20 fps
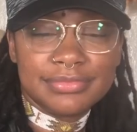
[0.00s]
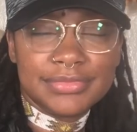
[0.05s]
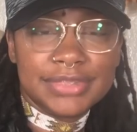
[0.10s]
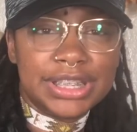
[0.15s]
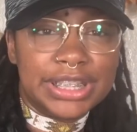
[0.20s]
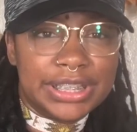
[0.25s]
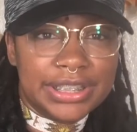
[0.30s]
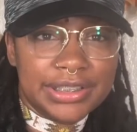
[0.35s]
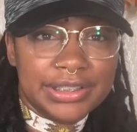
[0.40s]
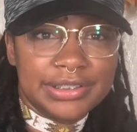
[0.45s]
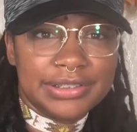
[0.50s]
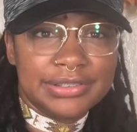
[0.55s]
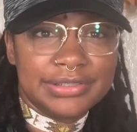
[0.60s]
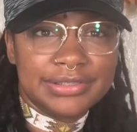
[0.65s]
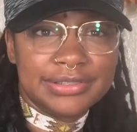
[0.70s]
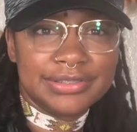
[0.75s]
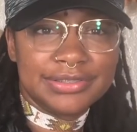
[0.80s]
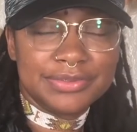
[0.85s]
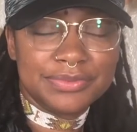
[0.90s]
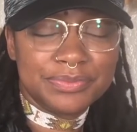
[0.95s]
Yeah.
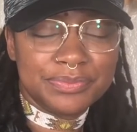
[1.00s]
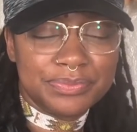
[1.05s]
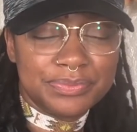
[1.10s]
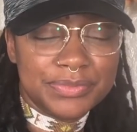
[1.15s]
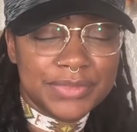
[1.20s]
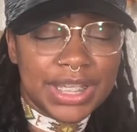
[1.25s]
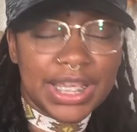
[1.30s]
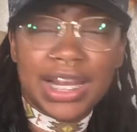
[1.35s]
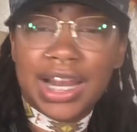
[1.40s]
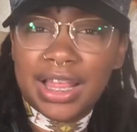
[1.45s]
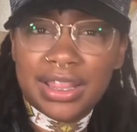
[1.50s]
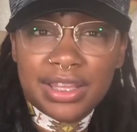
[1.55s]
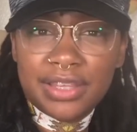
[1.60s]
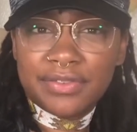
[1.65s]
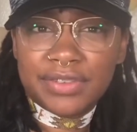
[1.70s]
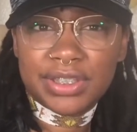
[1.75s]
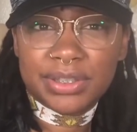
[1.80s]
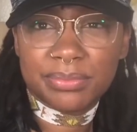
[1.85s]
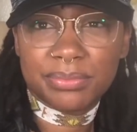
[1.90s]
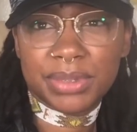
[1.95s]
And I
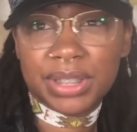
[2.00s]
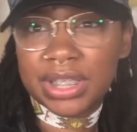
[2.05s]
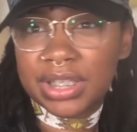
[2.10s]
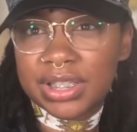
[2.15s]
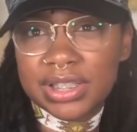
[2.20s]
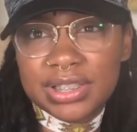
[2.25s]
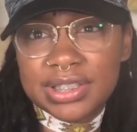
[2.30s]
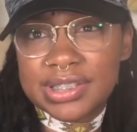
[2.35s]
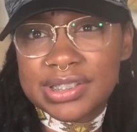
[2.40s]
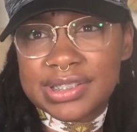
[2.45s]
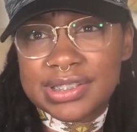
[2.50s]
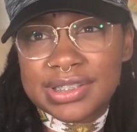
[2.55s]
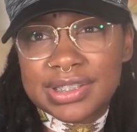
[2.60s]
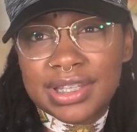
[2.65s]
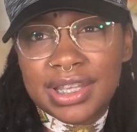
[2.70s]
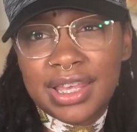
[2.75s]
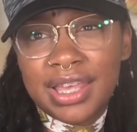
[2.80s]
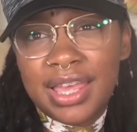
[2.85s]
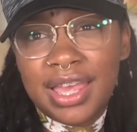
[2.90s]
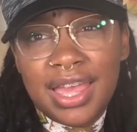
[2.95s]
love it, because
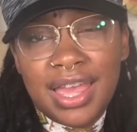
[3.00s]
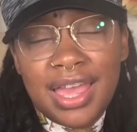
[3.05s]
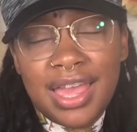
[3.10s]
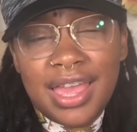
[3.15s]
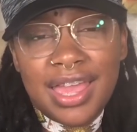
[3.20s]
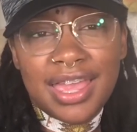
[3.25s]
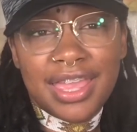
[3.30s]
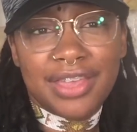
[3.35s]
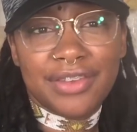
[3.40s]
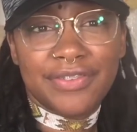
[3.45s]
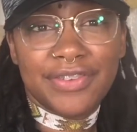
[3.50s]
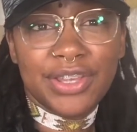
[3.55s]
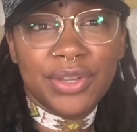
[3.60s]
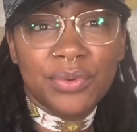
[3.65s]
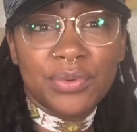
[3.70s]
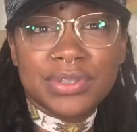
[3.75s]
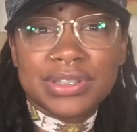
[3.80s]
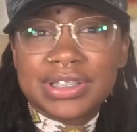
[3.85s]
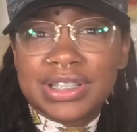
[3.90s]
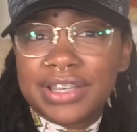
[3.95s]
if it
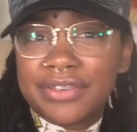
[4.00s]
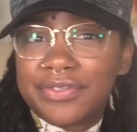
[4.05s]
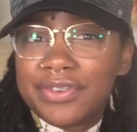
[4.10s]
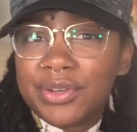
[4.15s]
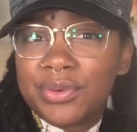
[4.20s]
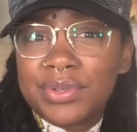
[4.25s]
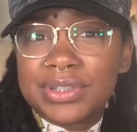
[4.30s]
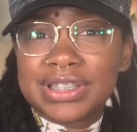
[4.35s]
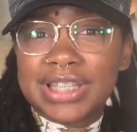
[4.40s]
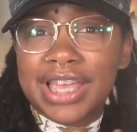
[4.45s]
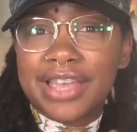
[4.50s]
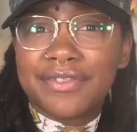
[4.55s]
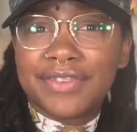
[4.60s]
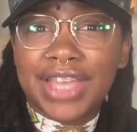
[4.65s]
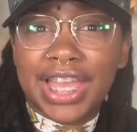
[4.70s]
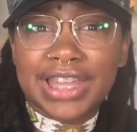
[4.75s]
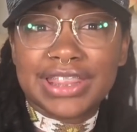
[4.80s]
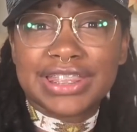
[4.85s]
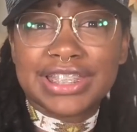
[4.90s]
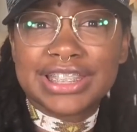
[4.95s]
was heavy
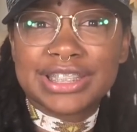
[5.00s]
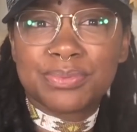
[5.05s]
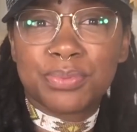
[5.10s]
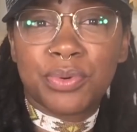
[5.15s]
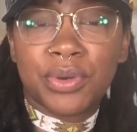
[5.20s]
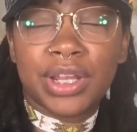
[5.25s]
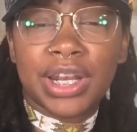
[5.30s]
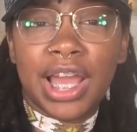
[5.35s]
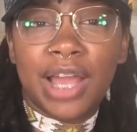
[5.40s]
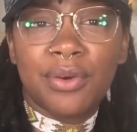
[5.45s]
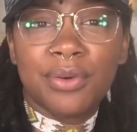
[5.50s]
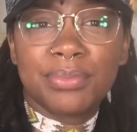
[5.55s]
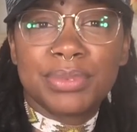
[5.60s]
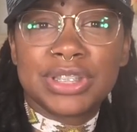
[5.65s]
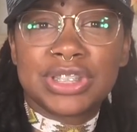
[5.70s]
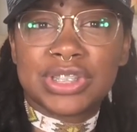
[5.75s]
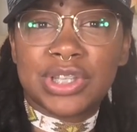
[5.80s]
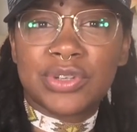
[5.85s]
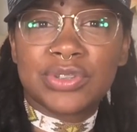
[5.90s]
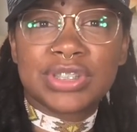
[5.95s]
at this point, I would be
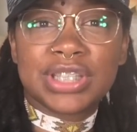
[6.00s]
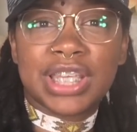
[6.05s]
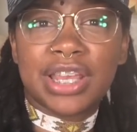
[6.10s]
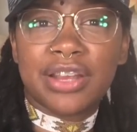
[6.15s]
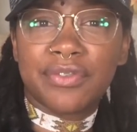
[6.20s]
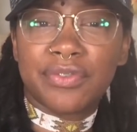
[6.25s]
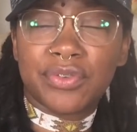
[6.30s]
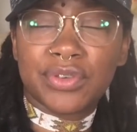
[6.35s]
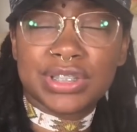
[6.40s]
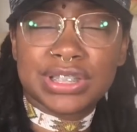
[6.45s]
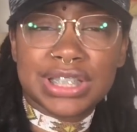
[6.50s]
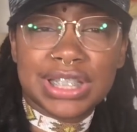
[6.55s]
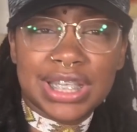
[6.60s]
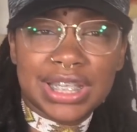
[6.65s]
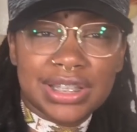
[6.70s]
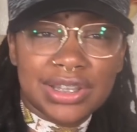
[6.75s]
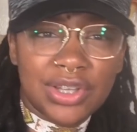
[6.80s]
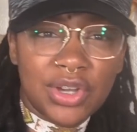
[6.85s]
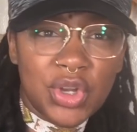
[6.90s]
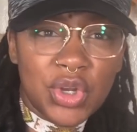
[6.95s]
so scared for it to
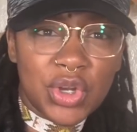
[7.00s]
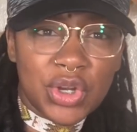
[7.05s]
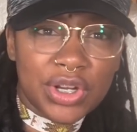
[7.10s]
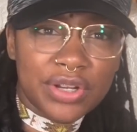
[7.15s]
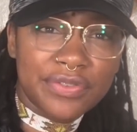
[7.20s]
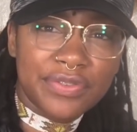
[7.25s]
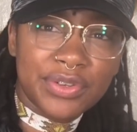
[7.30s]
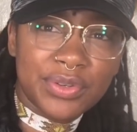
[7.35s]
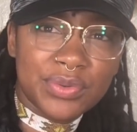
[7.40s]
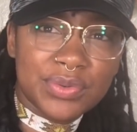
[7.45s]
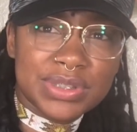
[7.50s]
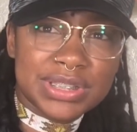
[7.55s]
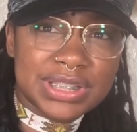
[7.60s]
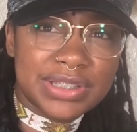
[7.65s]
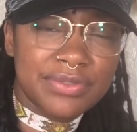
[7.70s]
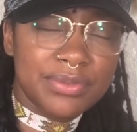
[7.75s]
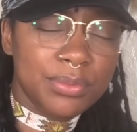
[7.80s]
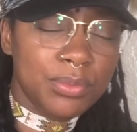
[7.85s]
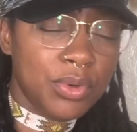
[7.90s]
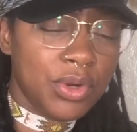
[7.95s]
get longer if it was
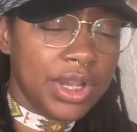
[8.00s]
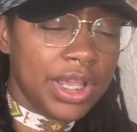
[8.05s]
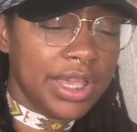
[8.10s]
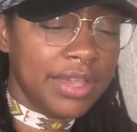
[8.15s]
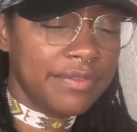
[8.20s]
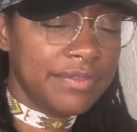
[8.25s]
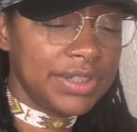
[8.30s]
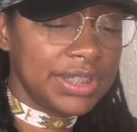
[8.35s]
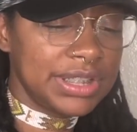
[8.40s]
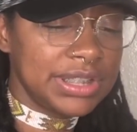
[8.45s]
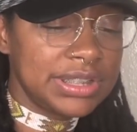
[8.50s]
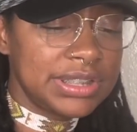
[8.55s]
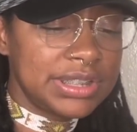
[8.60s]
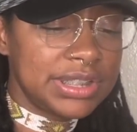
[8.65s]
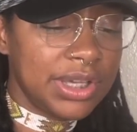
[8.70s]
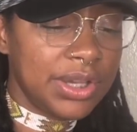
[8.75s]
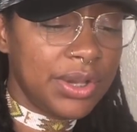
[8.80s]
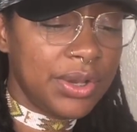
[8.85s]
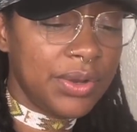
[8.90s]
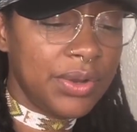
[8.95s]
even more heavy.
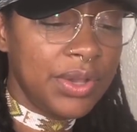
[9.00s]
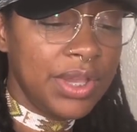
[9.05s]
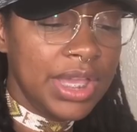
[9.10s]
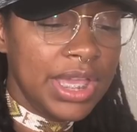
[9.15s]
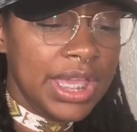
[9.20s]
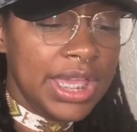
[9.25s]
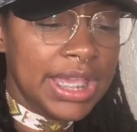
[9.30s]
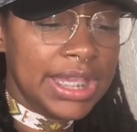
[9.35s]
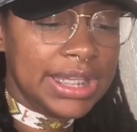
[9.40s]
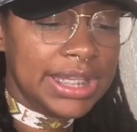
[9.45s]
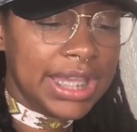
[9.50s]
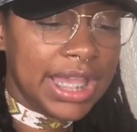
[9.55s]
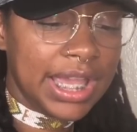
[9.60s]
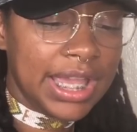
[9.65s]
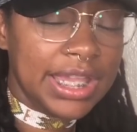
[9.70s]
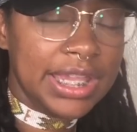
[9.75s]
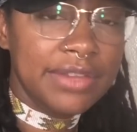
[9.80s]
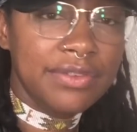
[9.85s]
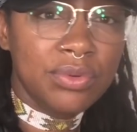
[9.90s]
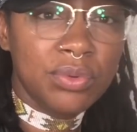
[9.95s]
So yeah,
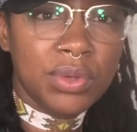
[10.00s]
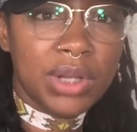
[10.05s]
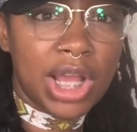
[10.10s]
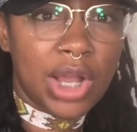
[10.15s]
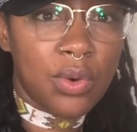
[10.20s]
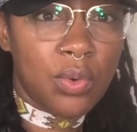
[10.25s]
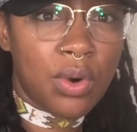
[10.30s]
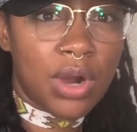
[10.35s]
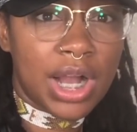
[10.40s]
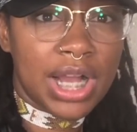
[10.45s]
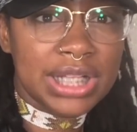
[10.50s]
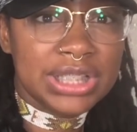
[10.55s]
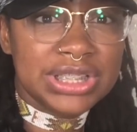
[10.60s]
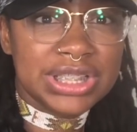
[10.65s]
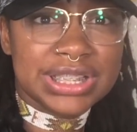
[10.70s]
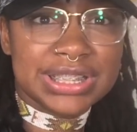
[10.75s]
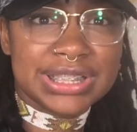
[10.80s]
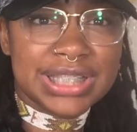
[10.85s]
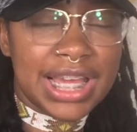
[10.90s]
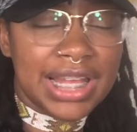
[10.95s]
even when I washed,
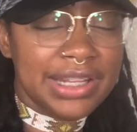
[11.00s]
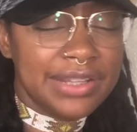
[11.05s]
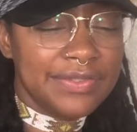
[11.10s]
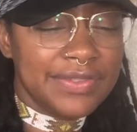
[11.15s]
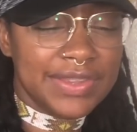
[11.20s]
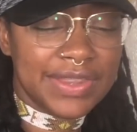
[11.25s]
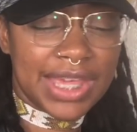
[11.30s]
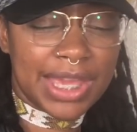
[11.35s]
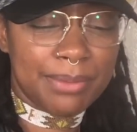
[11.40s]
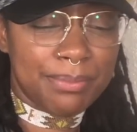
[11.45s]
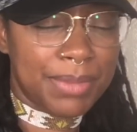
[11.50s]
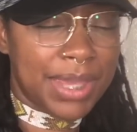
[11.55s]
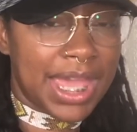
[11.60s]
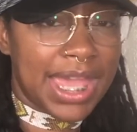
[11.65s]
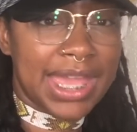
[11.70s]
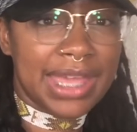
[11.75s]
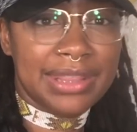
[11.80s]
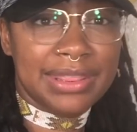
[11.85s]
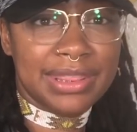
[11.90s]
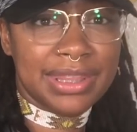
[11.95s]
it's not even that
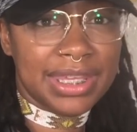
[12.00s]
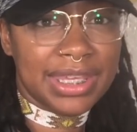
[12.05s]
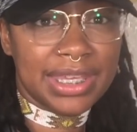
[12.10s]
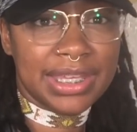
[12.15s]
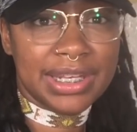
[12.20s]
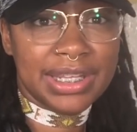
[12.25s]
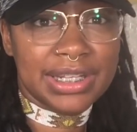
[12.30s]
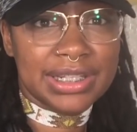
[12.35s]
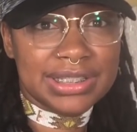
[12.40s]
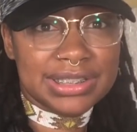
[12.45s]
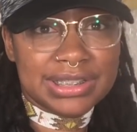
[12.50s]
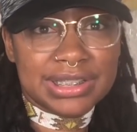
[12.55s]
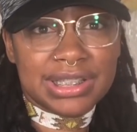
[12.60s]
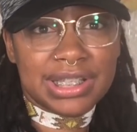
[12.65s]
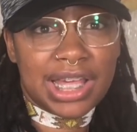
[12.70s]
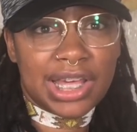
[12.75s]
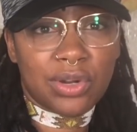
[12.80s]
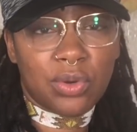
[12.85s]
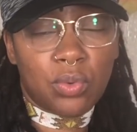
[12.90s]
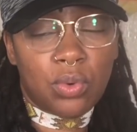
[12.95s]
bad then, and it's a
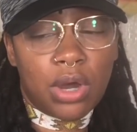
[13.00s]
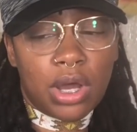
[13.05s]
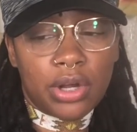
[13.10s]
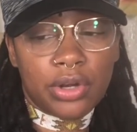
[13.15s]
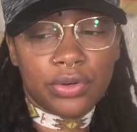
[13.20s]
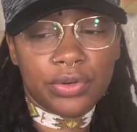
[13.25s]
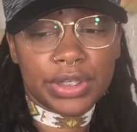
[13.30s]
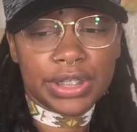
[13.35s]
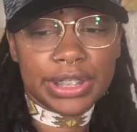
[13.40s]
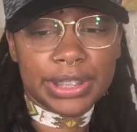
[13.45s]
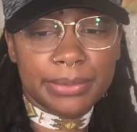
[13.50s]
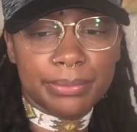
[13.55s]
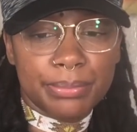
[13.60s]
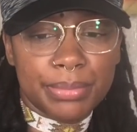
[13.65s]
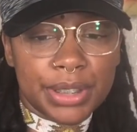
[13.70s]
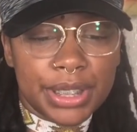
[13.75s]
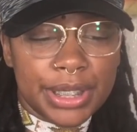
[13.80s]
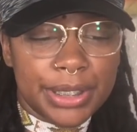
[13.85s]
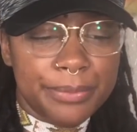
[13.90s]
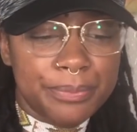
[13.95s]
lot of water in it,
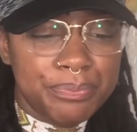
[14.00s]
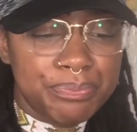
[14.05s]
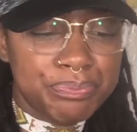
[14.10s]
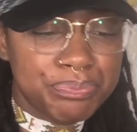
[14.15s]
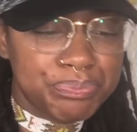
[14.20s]
but